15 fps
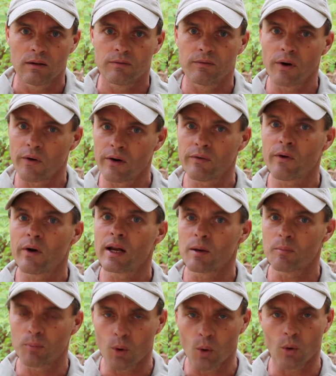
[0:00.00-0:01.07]
Very, very
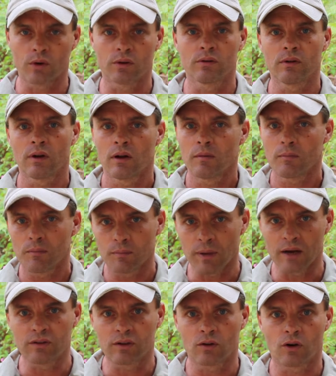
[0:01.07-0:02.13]
important
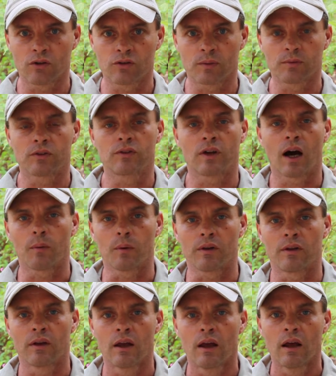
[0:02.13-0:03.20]
basic concepts to start with.
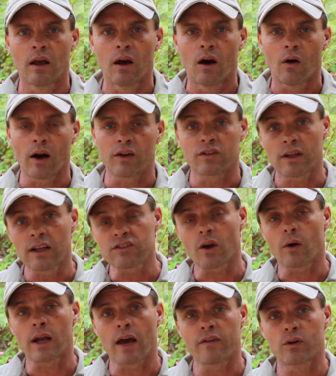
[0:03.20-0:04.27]
All right, so let's
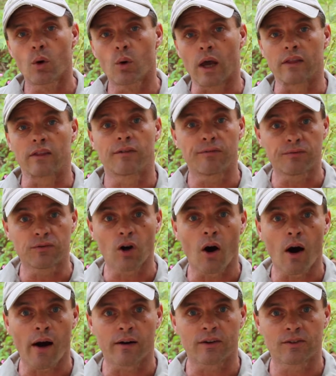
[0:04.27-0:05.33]
go and have a look at the
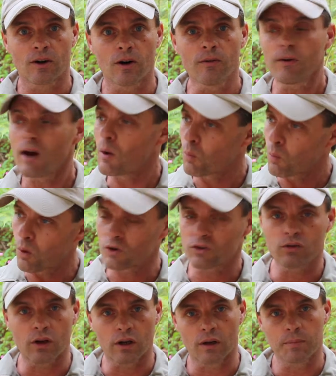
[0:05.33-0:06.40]
tyre itself and
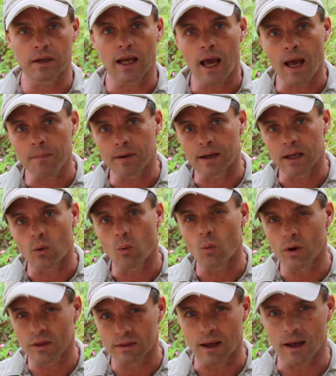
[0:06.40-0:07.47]
what's going to be happening
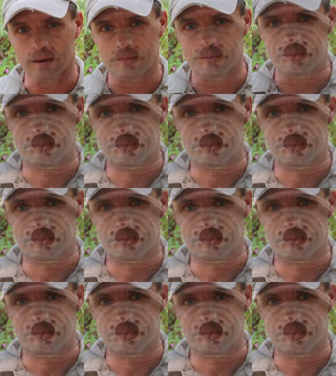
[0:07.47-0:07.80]
with that.